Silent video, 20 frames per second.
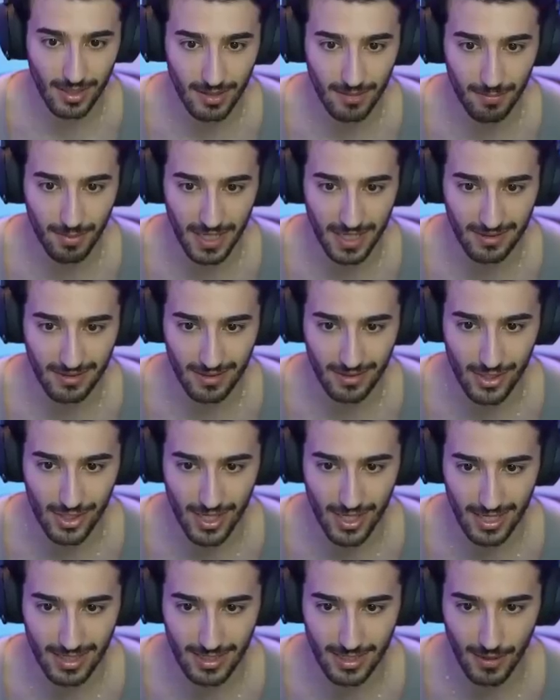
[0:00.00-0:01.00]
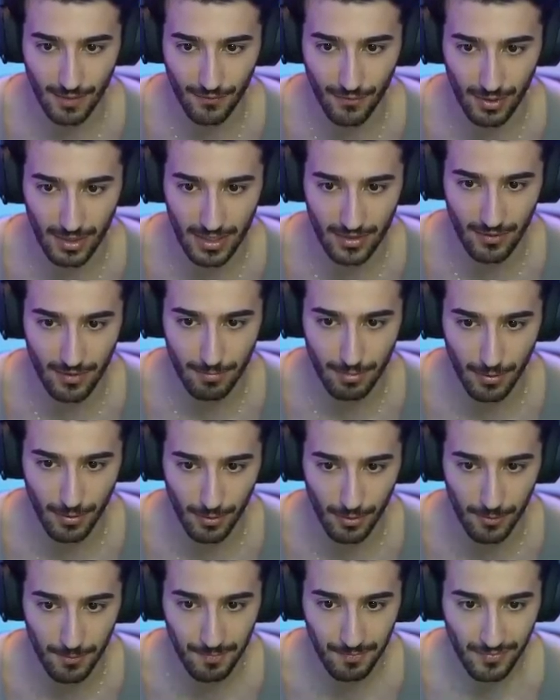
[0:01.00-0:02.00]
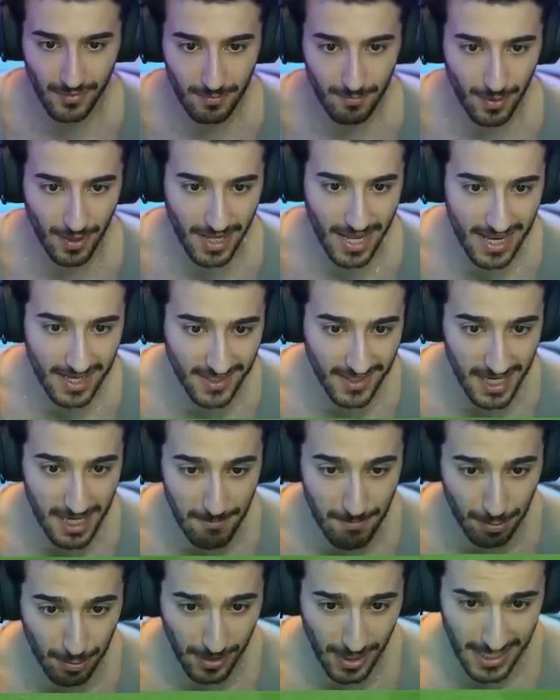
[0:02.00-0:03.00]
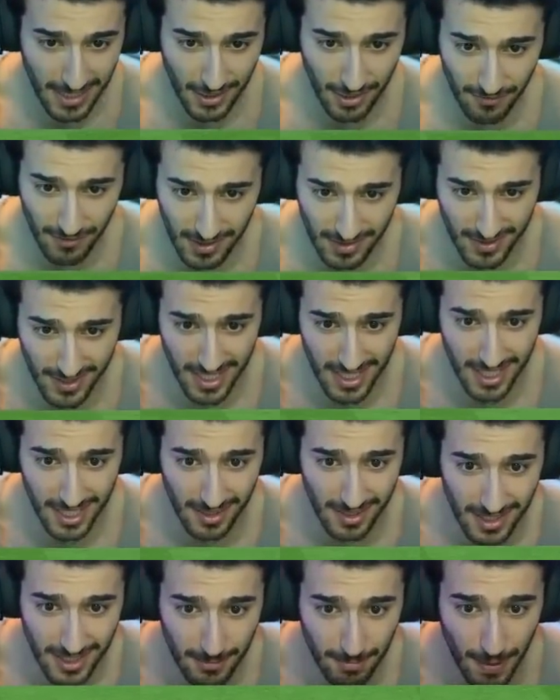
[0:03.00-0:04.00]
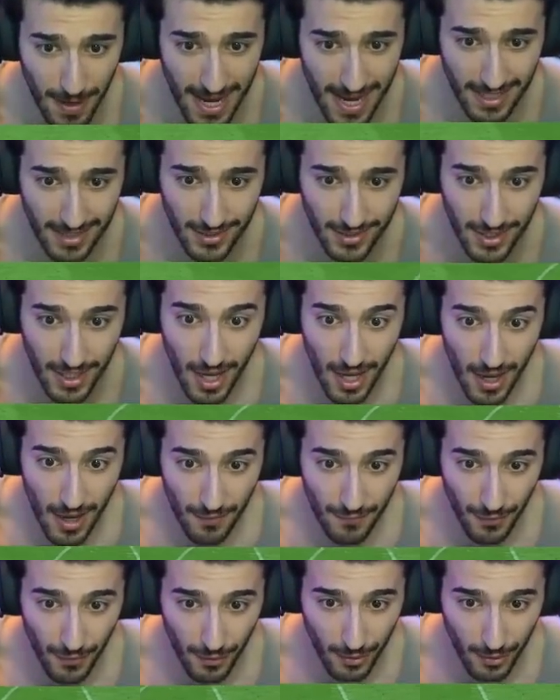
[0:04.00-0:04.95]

have been the chance for Liverpool. But Eze plays a ridiculous pass for